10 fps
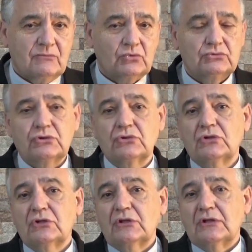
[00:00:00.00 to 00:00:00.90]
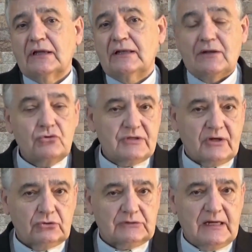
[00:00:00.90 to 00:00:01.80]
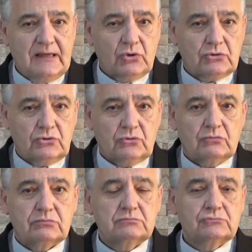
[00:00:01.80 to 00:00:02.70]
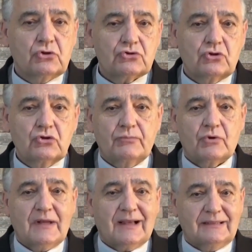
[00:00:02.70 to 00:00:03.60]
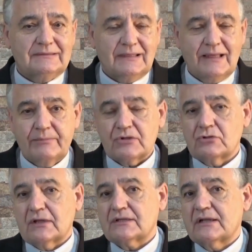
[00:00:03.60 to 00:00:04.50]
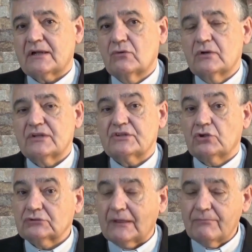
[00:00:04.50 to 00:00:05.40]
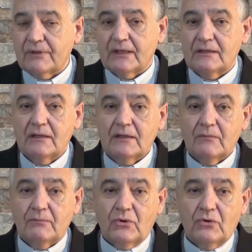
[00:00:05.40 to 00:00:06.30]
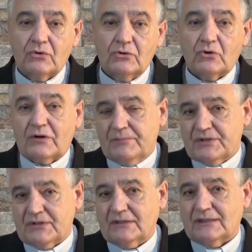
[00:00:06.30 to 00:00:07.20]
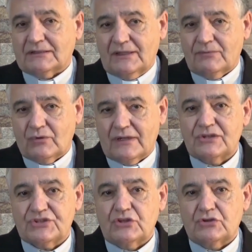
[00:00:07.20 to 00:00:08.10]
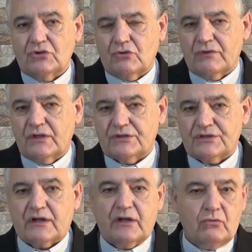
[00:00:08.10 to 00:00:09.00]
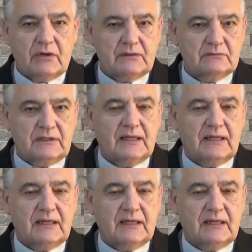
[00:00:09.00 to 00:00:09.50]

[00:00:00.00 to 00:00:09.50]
it gathers, but also because of the symbolic place where they make. The march ends in front of the U.S. Capitol.